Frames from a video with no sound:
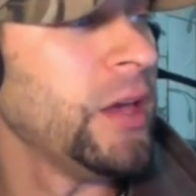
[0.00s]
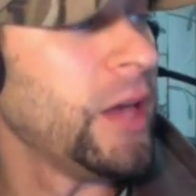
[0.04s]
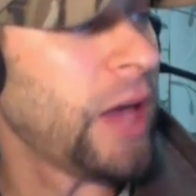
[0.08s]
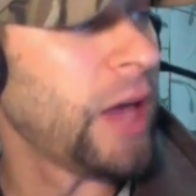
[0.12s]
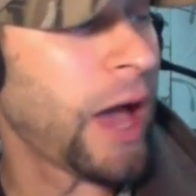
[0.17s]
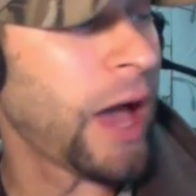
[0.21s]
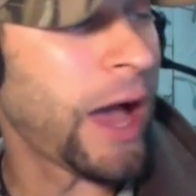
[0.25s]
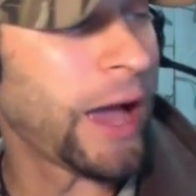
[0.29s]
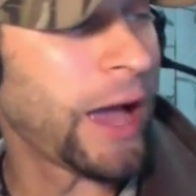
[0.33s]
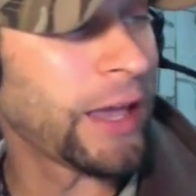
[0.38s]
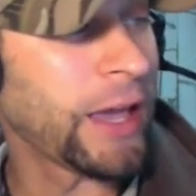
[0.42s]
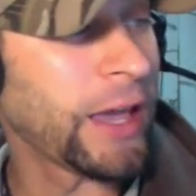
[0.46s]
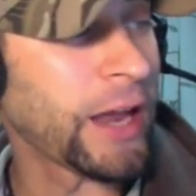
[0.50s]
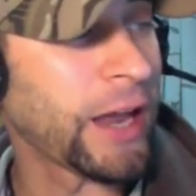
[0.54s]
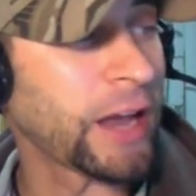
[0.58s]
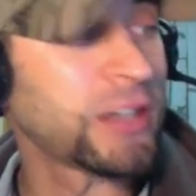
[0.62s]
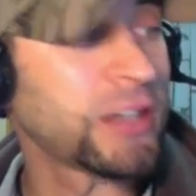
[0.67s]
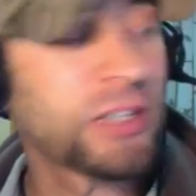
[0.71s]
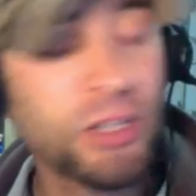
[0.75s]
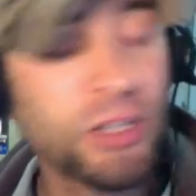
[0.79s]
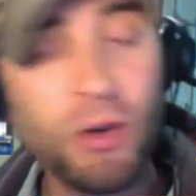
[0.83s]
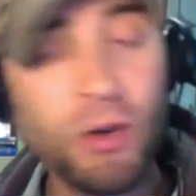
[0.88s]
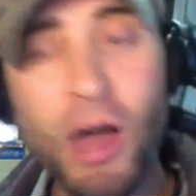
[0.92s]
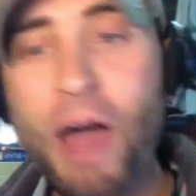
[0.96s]
Again, I
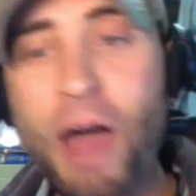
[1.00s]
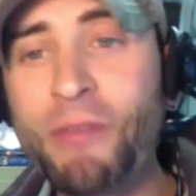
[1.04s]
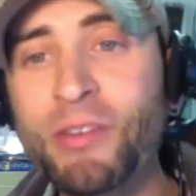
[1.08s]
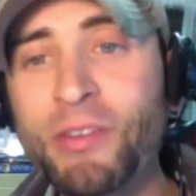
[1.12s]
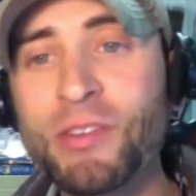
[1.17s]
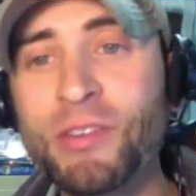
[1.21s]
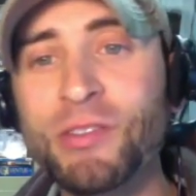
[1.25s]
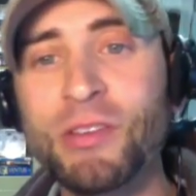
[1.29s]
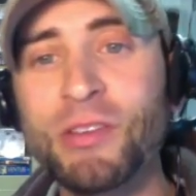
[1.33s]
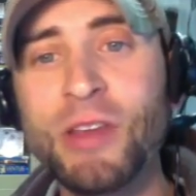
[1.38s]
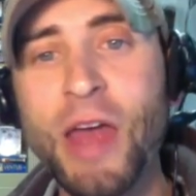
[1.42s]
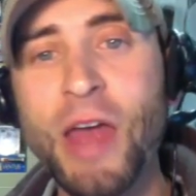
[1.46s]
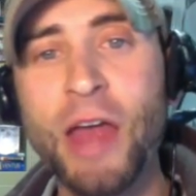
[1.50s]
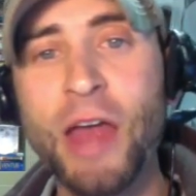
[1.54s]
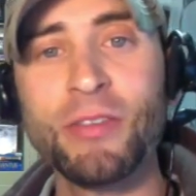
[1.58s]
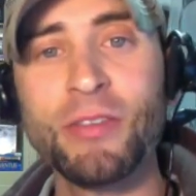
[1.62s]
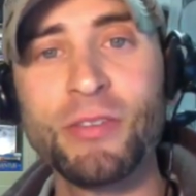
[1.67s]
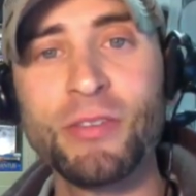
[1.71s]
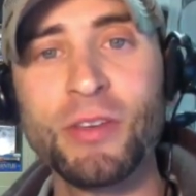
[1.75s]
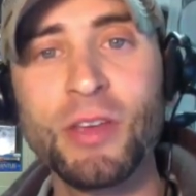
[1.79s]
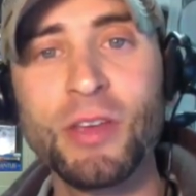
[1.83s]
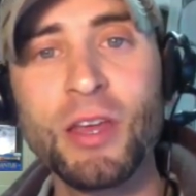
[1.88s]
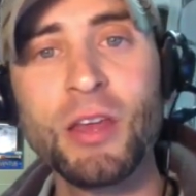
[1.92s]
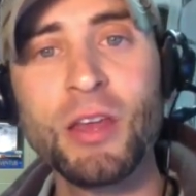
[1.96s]
still haven't seen
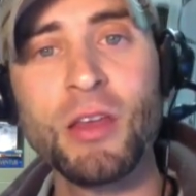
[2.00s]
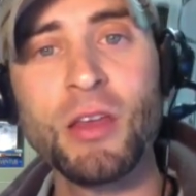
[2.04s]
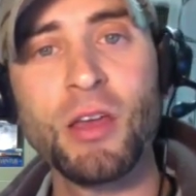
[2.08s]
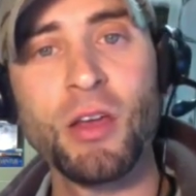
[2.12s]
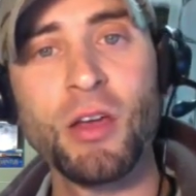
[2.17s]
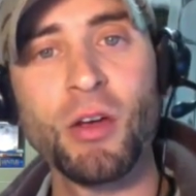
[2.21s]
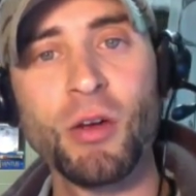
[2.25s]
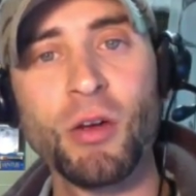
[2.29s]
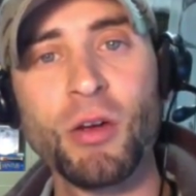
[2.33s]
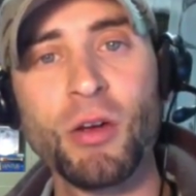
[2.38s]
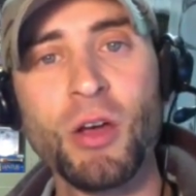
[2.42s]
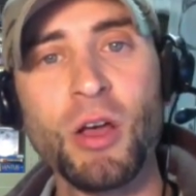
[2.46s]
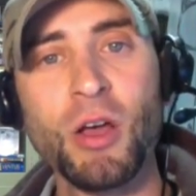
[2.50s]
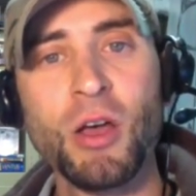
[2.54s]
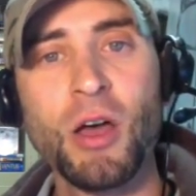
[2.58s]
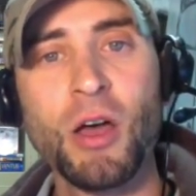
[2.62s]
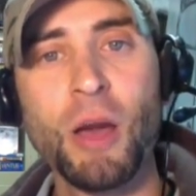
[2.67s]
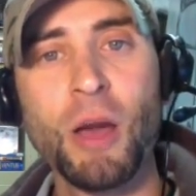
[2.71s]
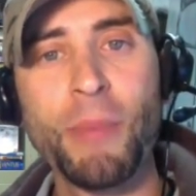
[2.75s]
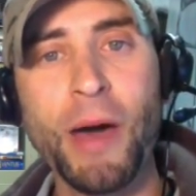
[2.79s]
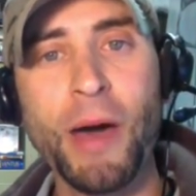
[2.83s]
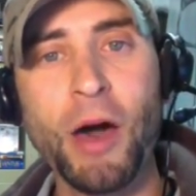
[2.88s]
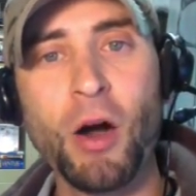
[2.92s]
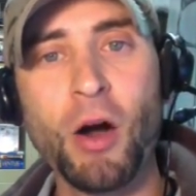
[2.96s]
anything in here
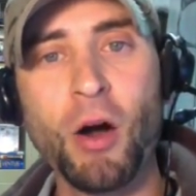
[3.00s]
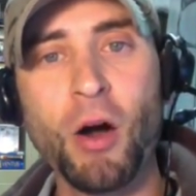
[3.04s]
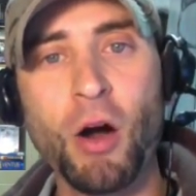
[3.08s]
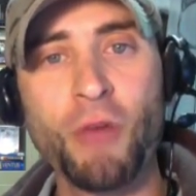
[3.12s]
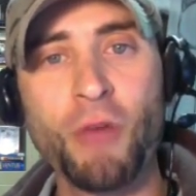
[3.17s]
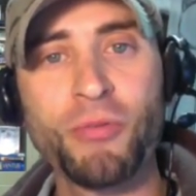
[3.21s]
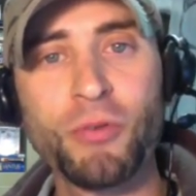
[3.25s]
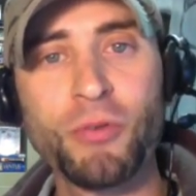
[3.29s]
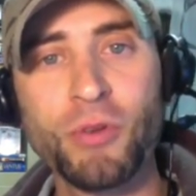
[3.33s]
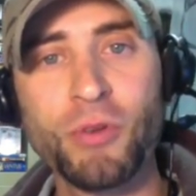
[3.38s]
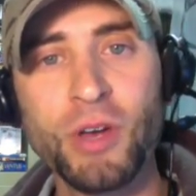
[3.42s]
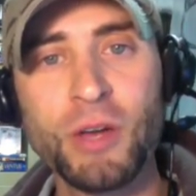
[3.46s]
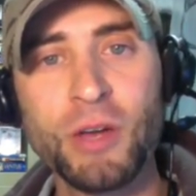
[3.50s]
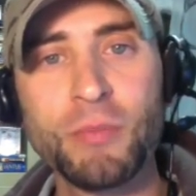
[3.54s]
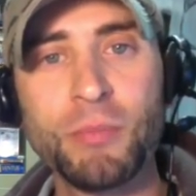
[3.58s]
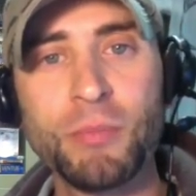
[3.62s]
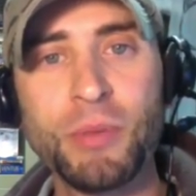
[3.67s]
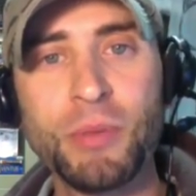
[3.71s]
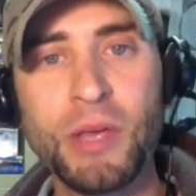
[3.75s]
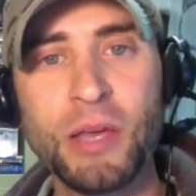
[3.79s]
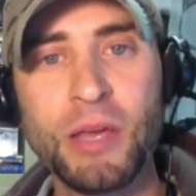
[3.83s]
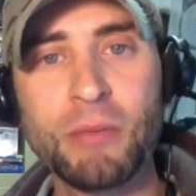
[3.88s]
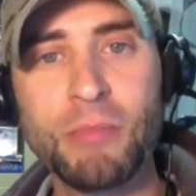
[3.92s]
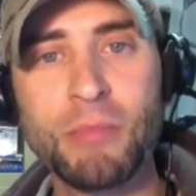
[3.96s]
about OffGrid
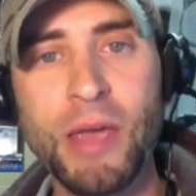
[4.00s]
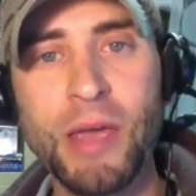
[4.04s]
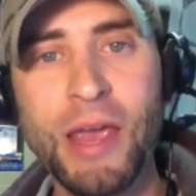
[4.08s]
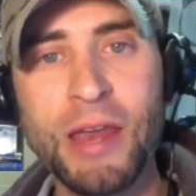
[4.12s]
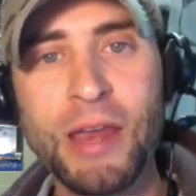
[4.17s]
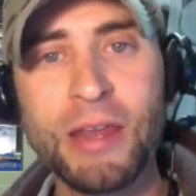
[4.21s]
being made